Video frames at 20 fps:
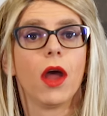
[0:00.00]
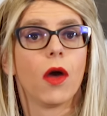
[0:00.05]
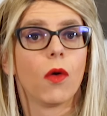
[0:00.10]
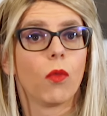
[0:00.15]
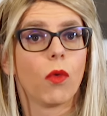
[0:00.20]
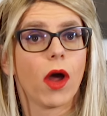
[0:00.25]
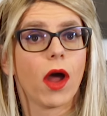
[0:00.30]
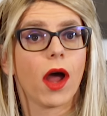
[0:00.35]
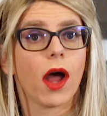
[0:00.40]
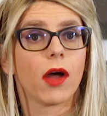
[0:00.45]

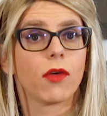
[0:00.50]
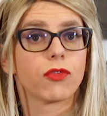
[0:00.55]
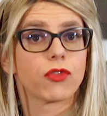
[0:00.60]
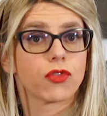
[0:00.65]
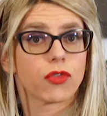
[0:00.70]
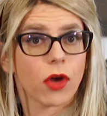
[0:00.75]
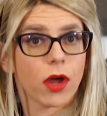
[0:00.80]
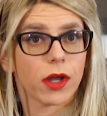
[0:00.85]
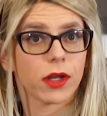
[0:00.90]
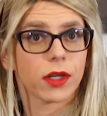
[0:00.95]
where I've
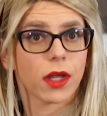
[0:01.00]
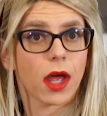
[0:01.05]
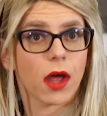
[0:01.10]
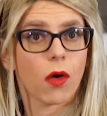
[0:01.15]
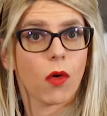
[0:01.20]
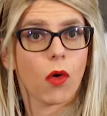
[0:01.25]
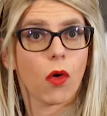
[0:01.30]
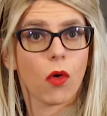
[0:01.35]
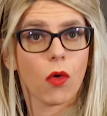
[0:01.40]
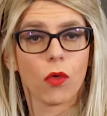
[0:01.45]
tried
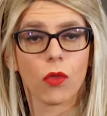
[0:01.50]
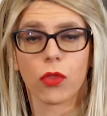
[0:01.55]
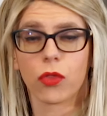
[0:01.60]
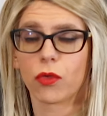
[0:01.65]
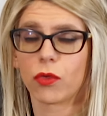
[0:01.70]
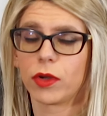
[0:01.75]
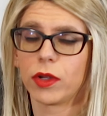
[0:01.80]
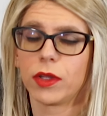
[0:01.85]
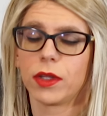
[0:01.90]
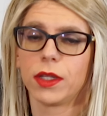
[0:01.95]
out all
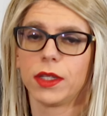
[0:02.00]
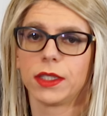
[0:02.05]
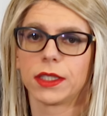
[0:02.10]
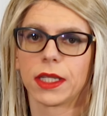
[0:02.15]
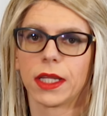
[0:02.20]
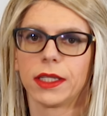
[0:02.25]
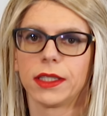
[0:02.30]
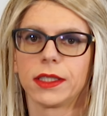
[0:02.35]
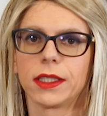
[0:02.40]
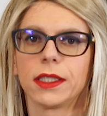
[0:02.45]
three of these
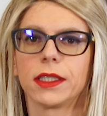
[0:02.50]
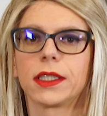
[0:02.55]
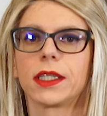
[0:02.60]
lenses.